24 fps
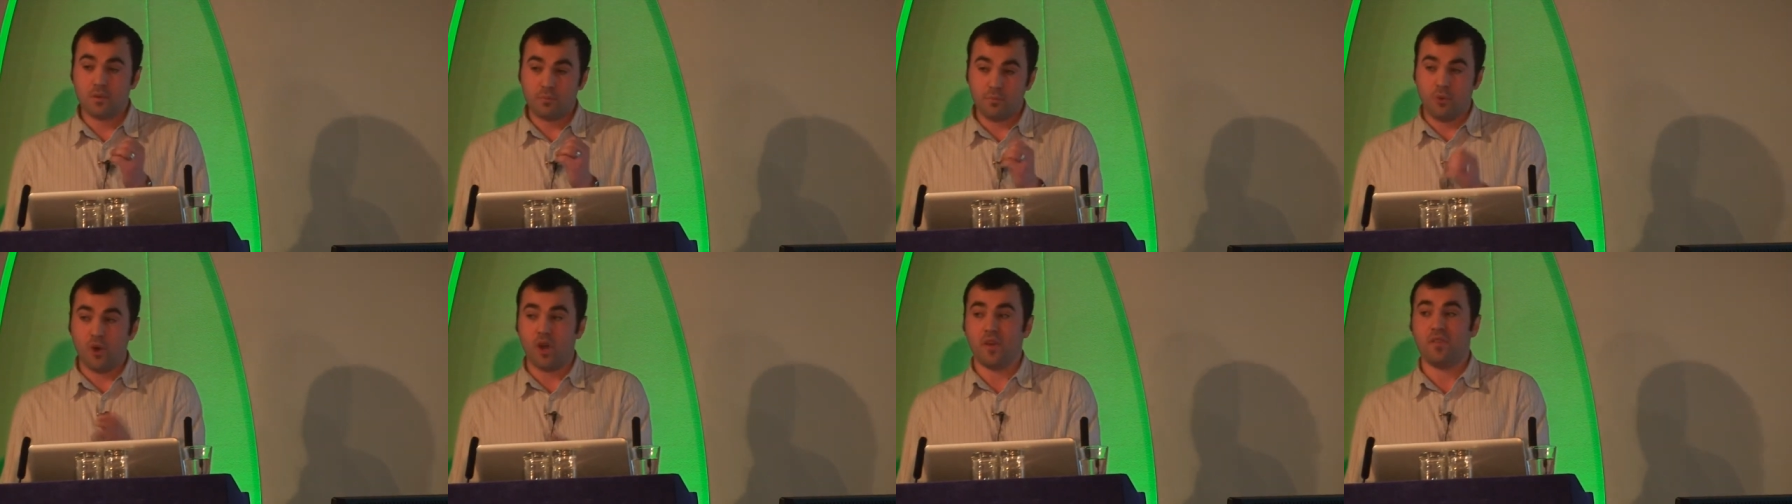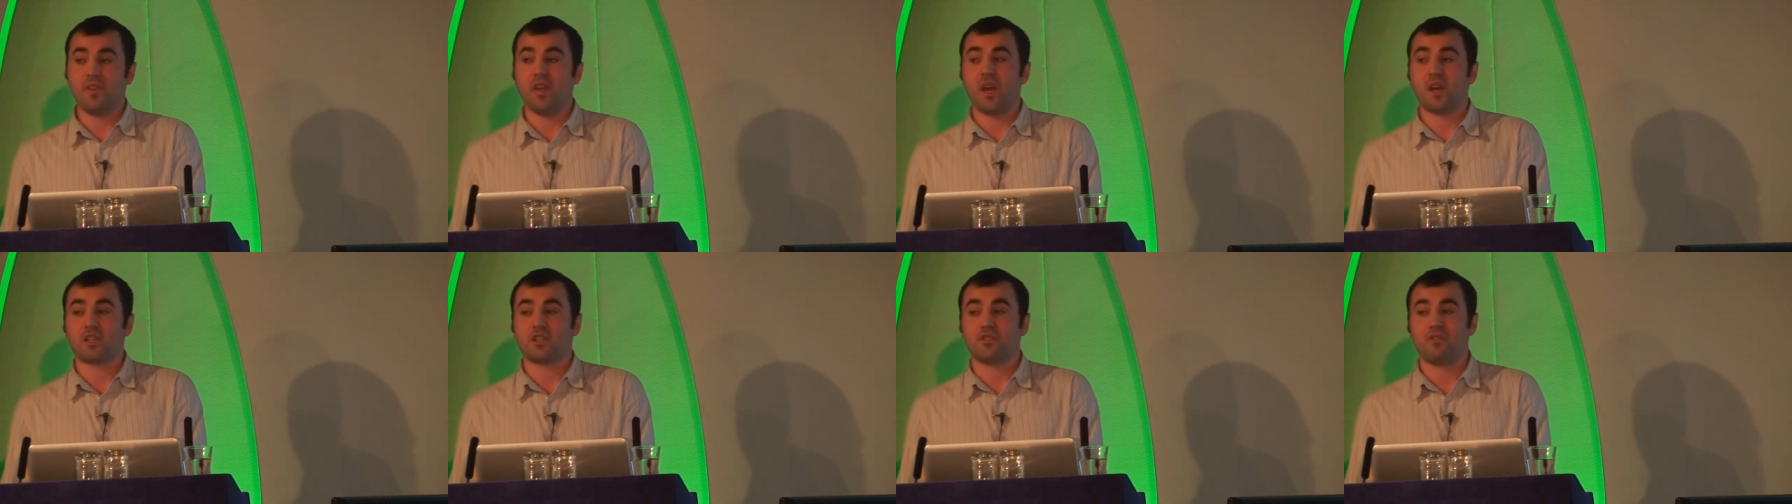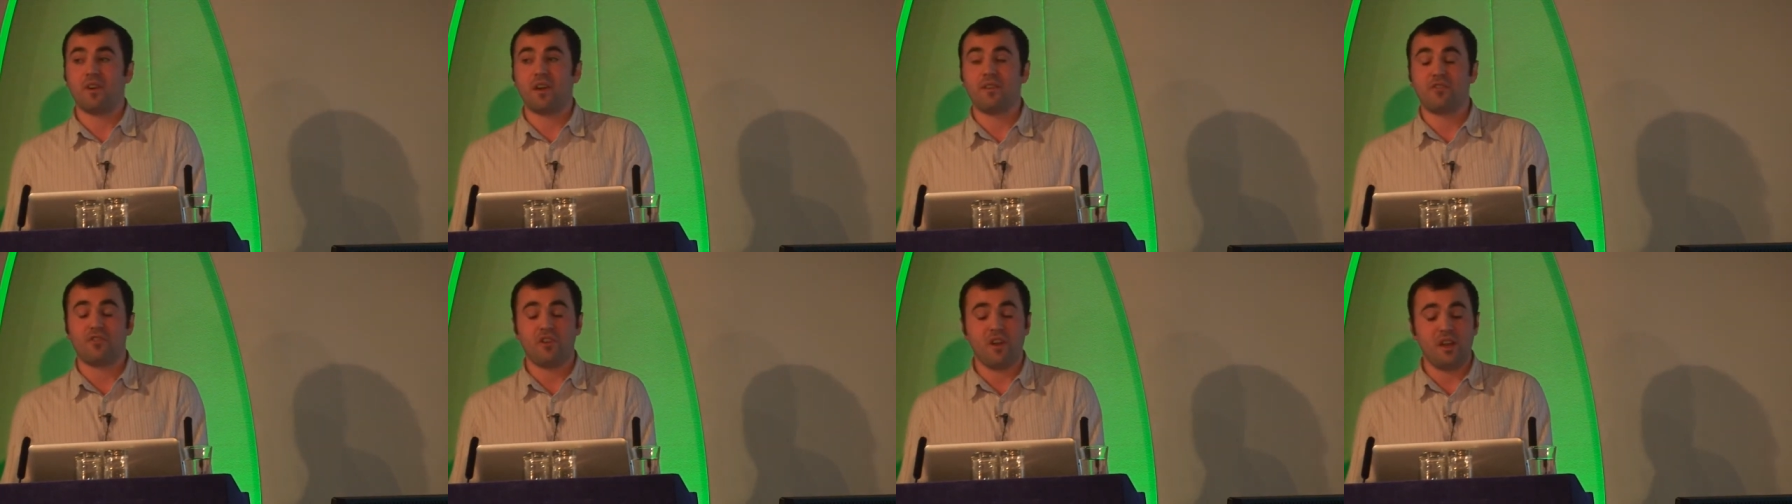putting the
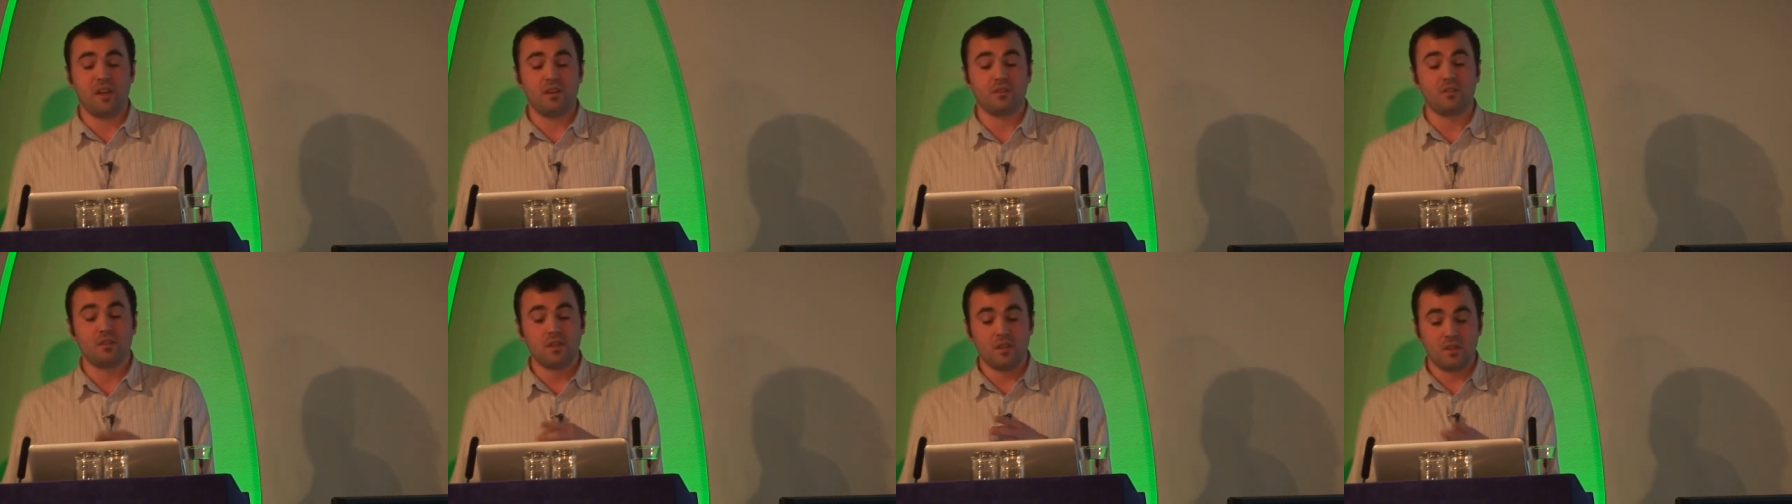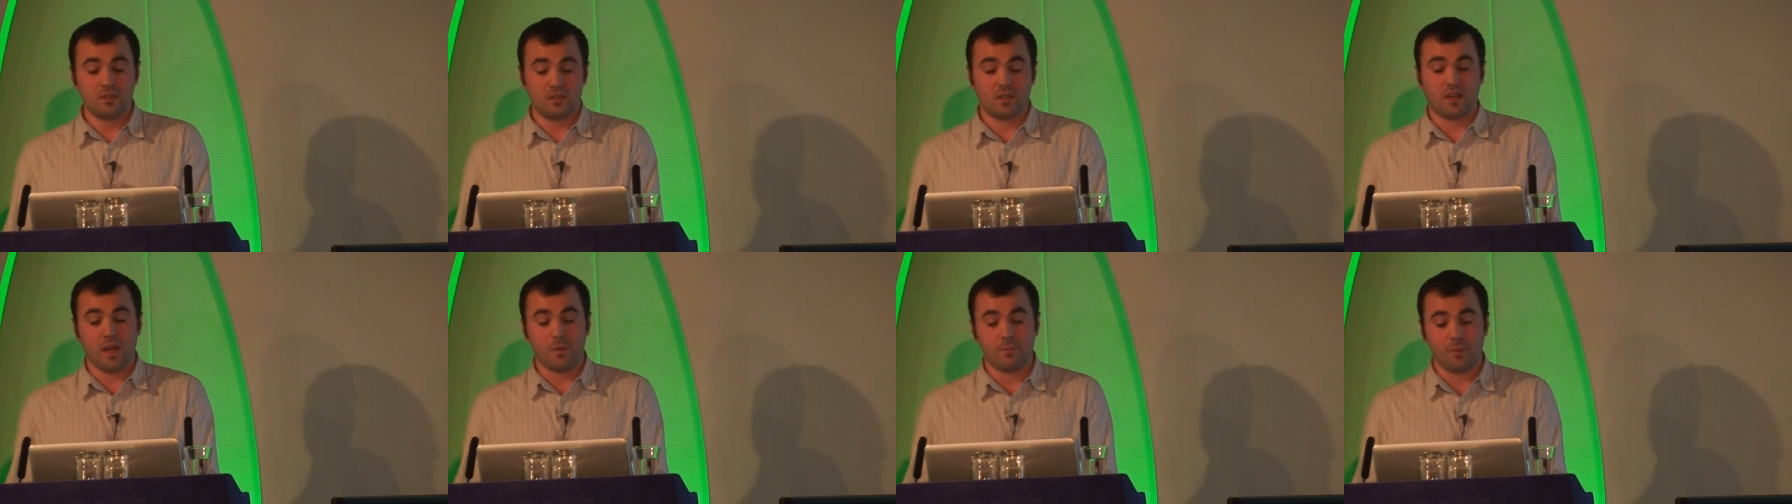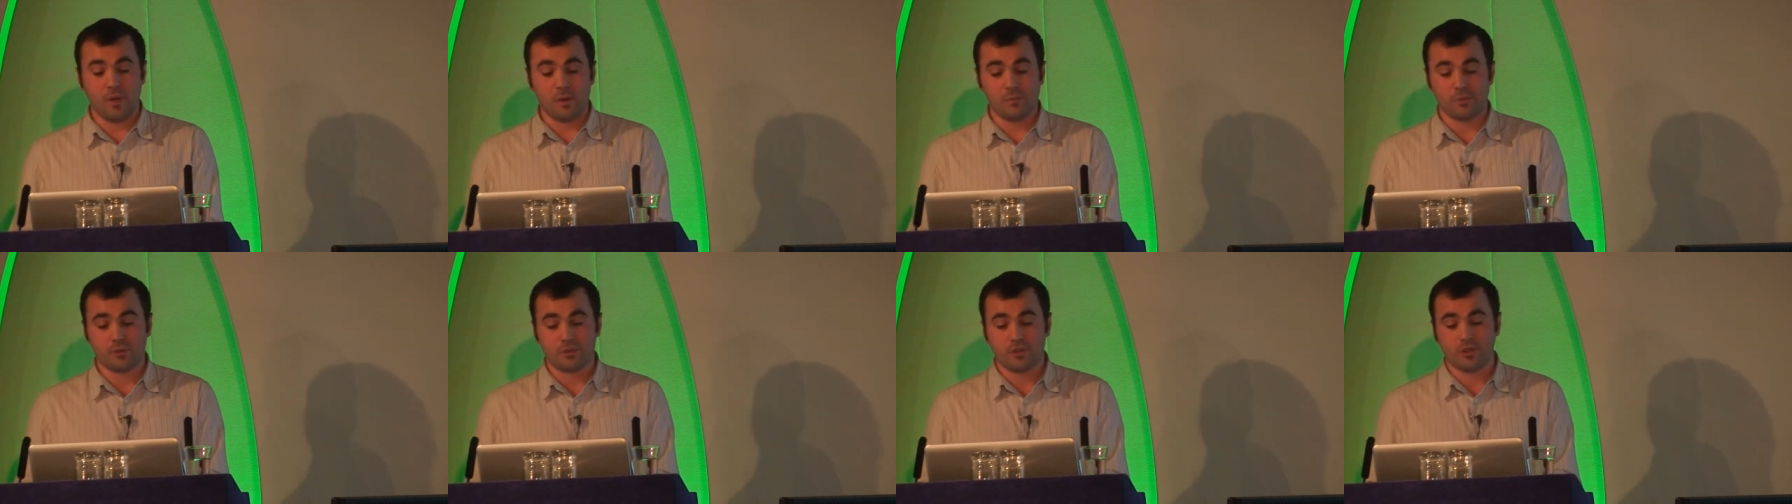extra effort in to get
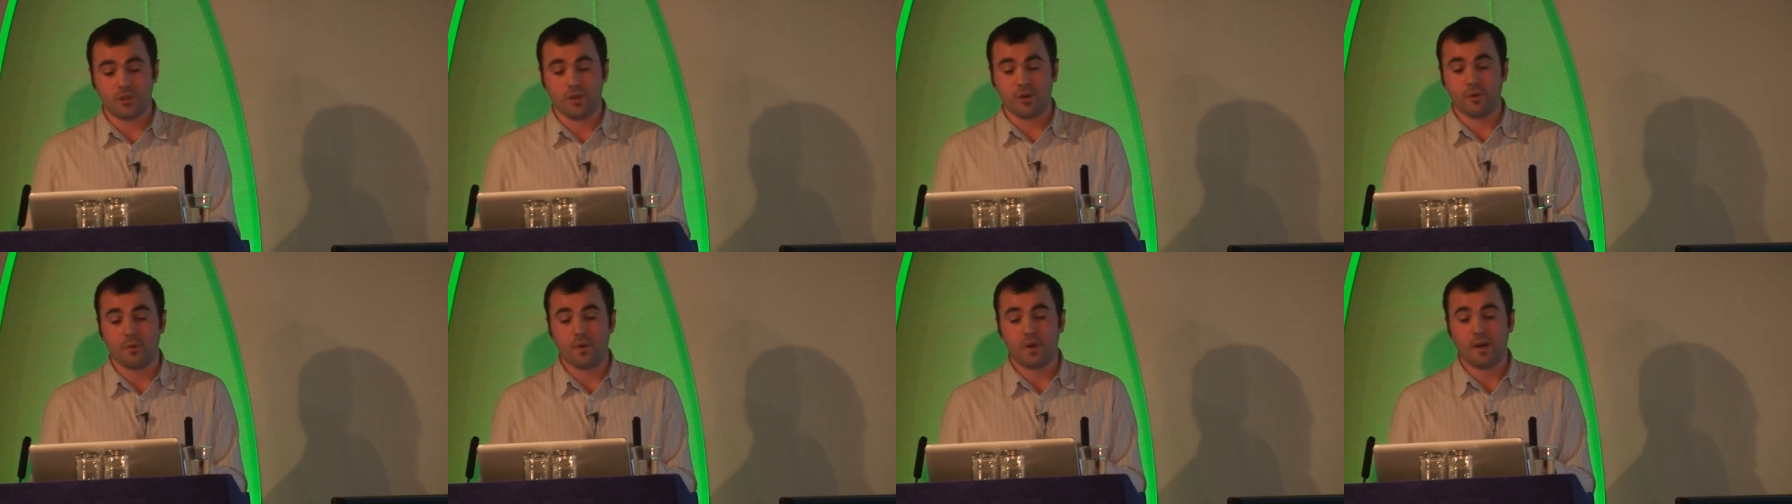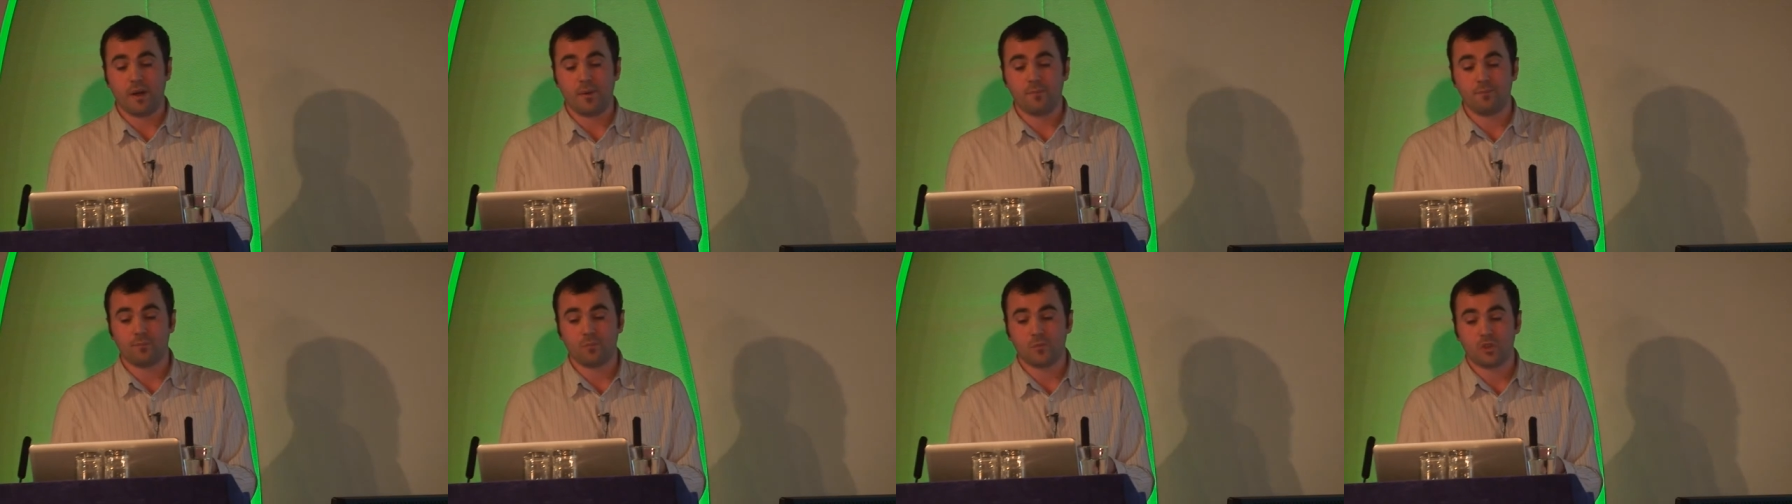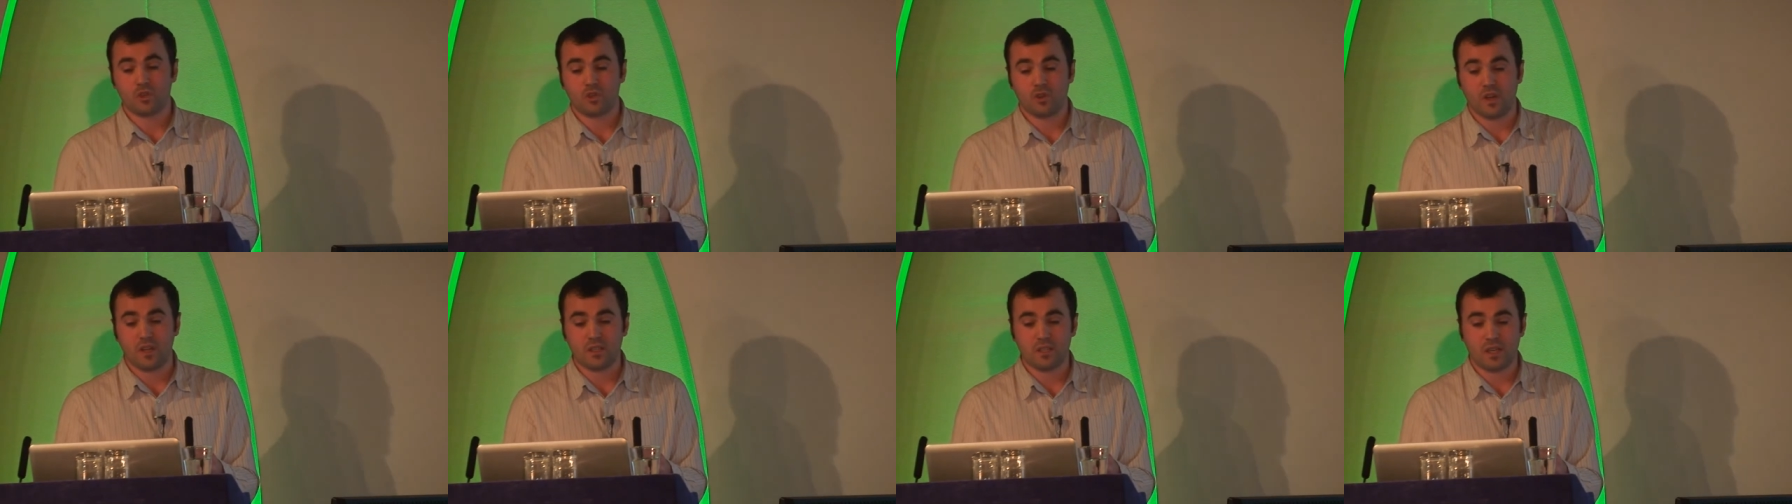people to
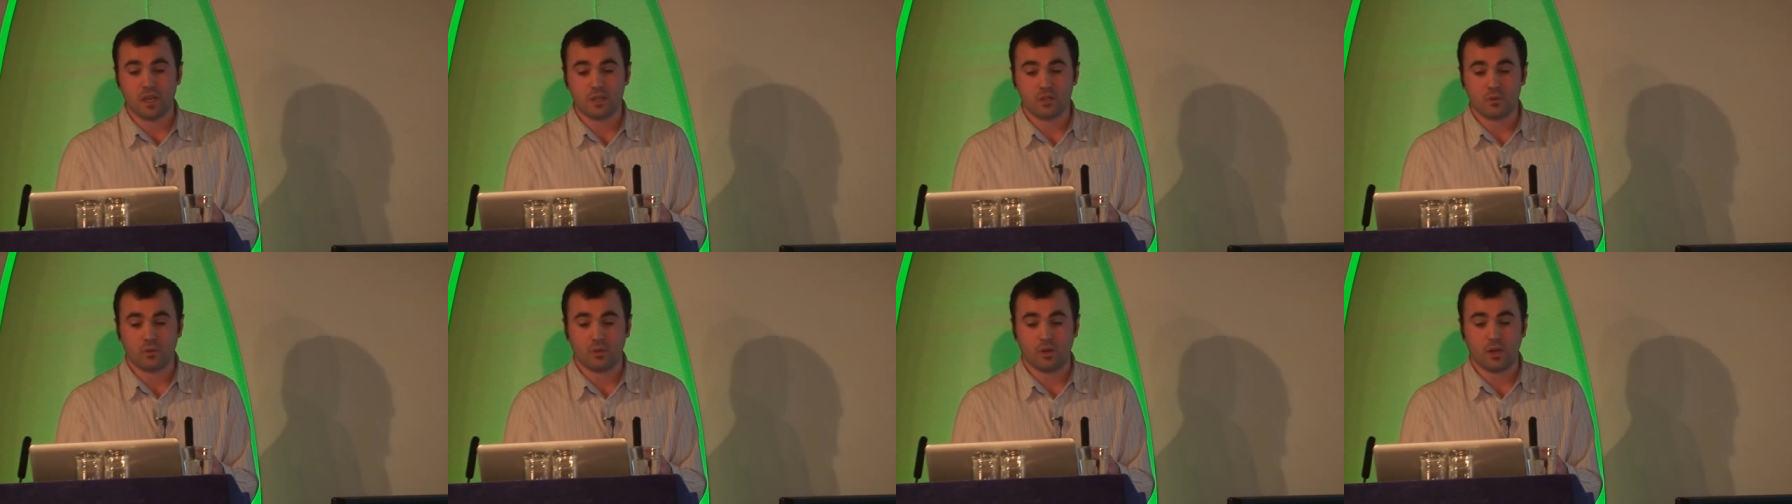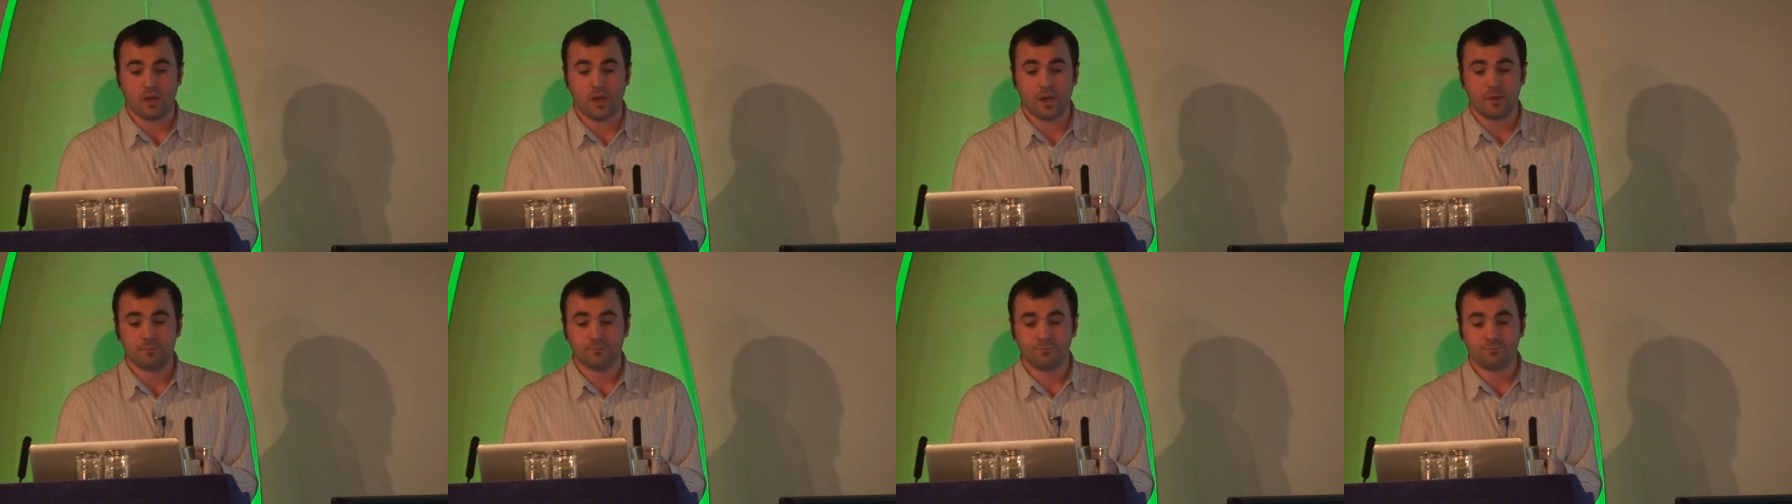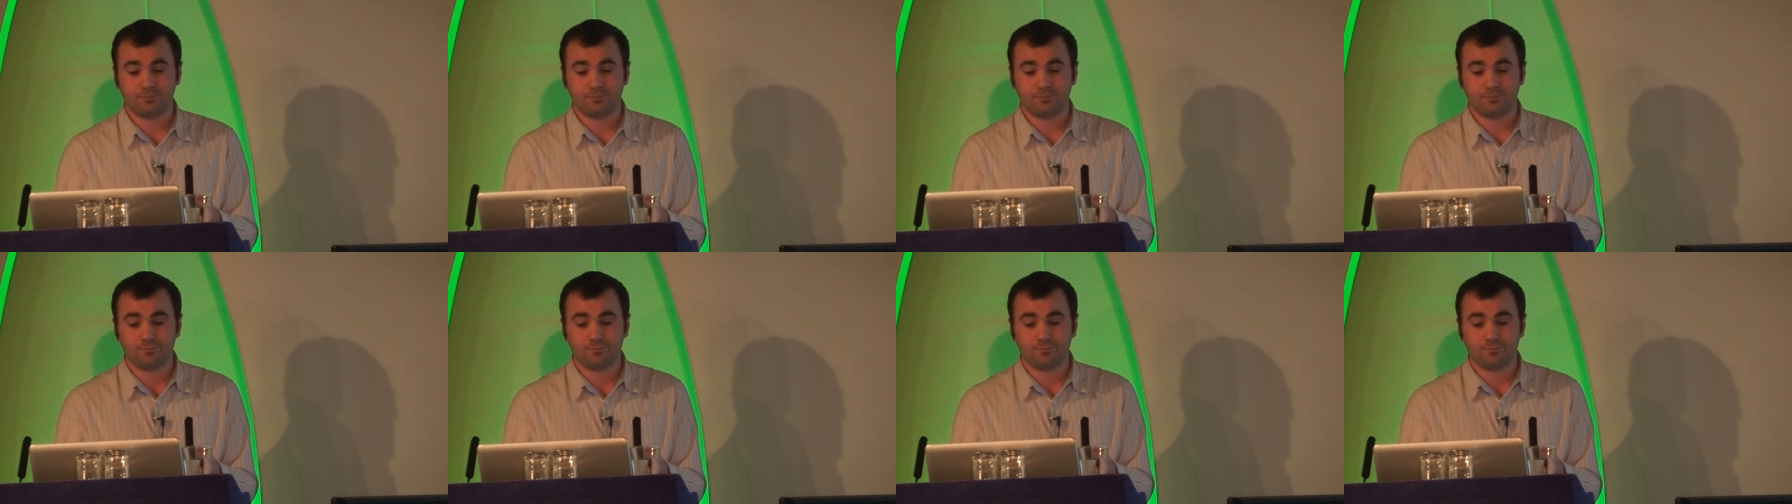transact online.